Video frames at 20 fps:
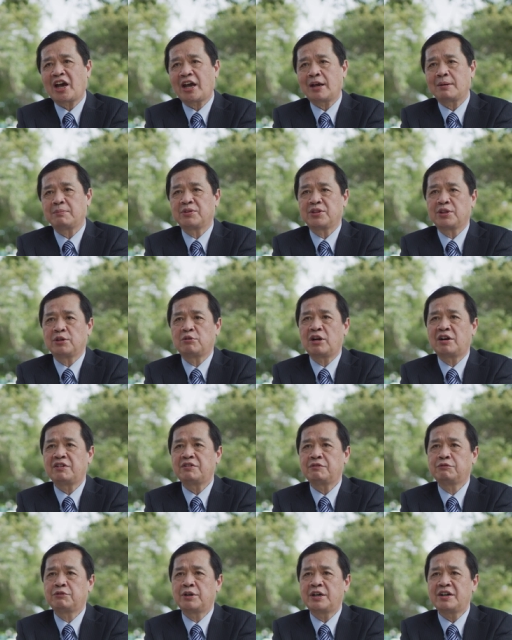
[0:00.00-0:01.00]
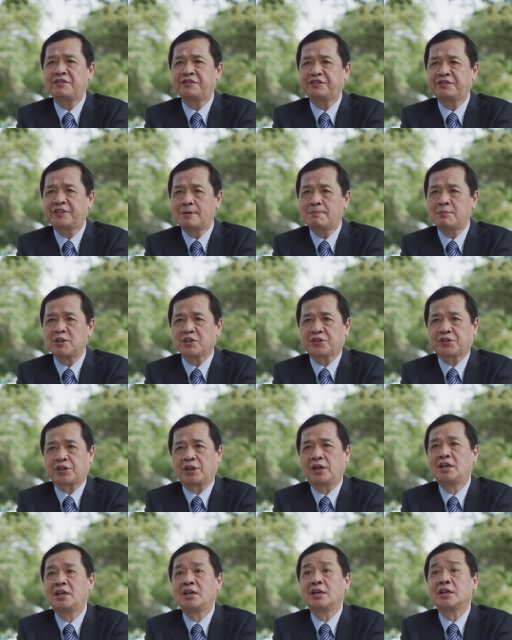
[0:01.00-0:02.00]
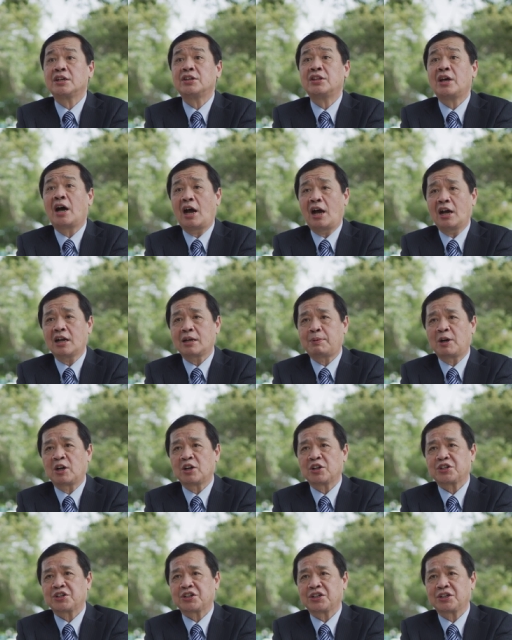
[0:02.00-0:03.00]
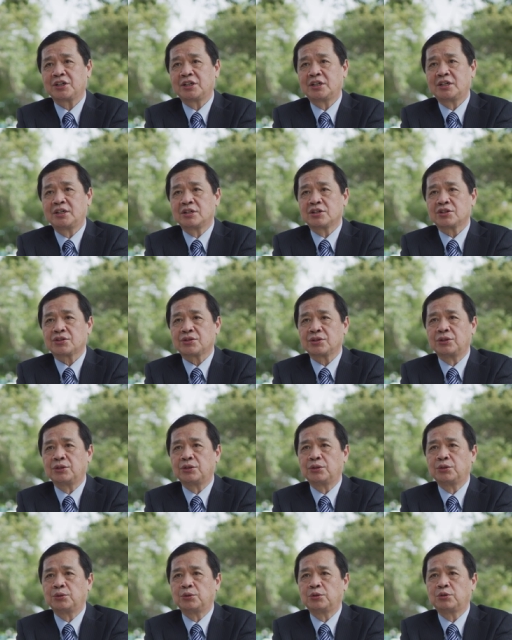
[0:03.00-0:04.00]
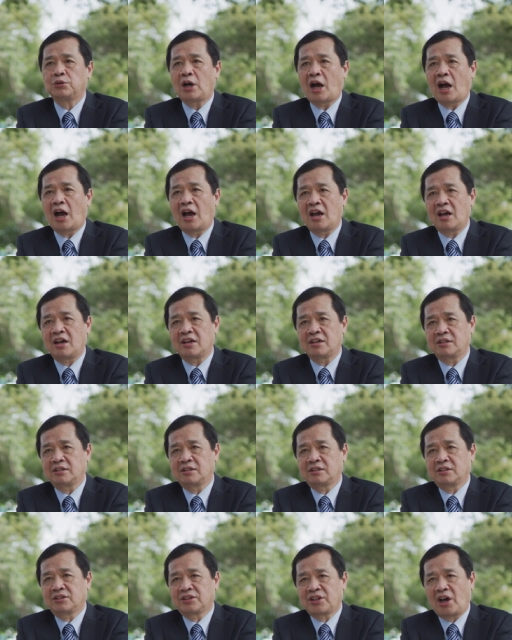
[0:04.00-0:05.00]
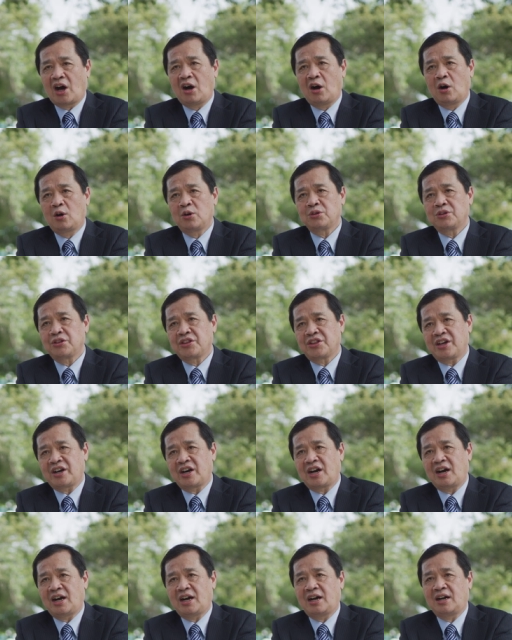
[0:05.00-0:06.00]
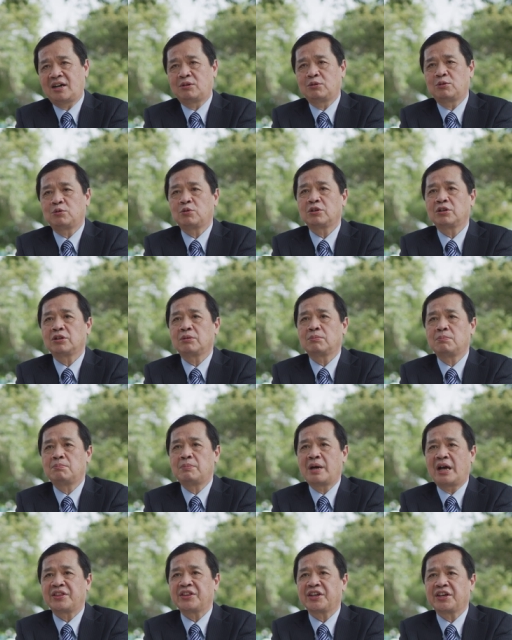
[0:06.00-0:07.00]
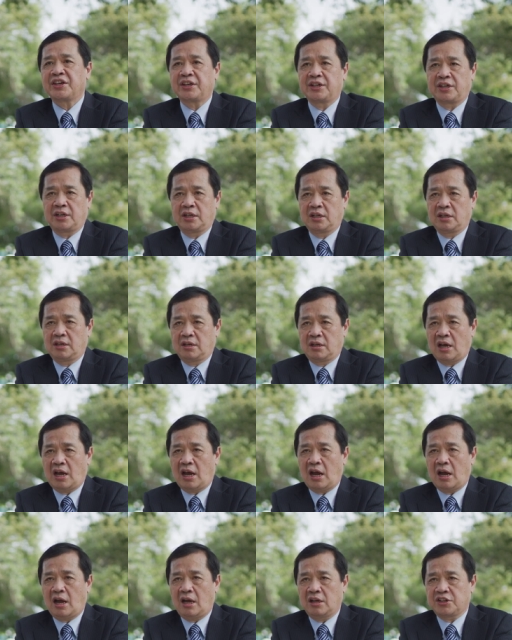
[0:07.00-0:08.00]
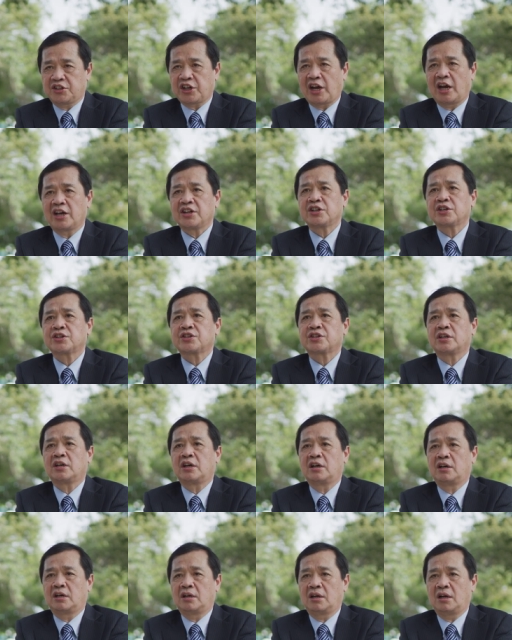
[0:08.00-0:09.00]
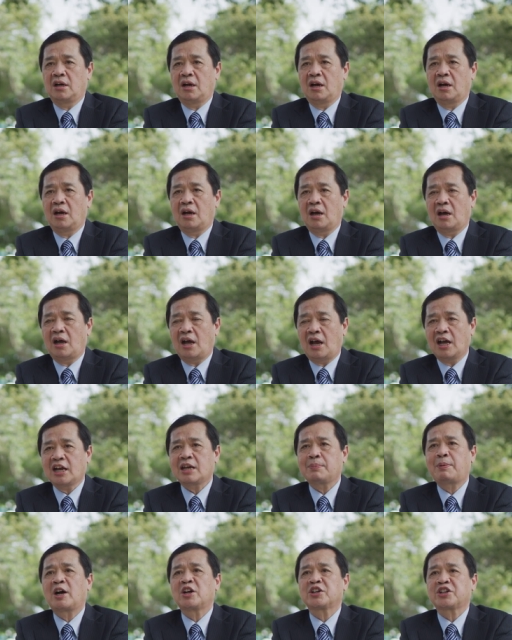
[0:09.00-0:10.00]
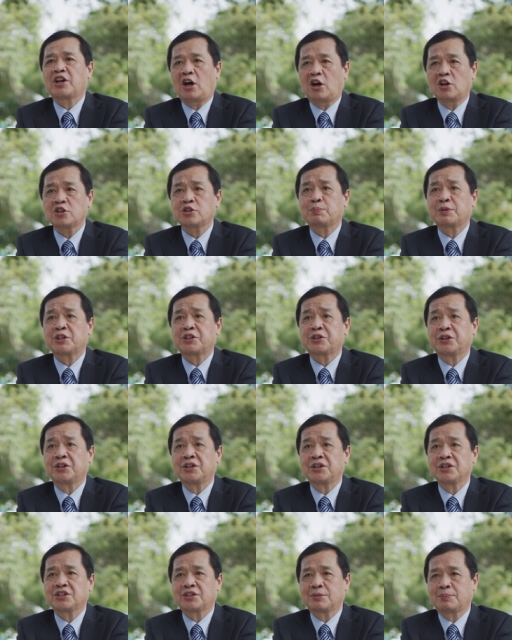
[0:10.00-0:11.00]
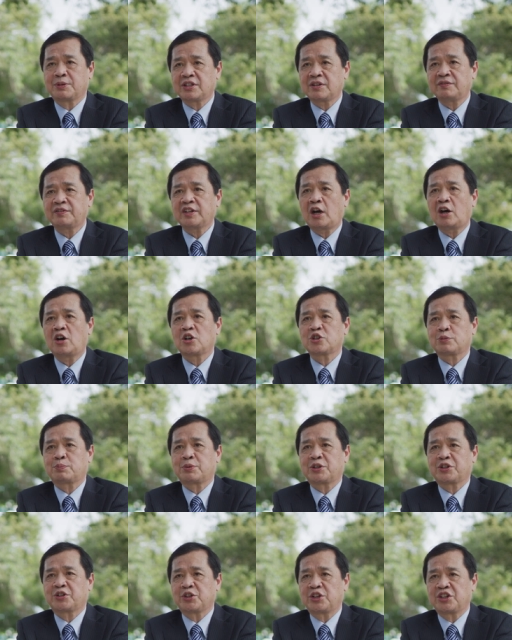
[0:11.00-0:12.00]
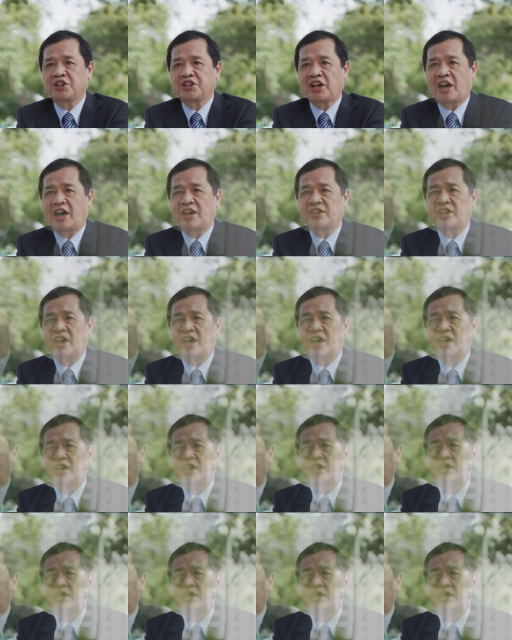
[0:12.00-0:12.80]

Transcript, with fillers: time, they were very famous in the acupuncture. So I, now there are many Chinese uh, acupuncture hospital, specific hospital in China.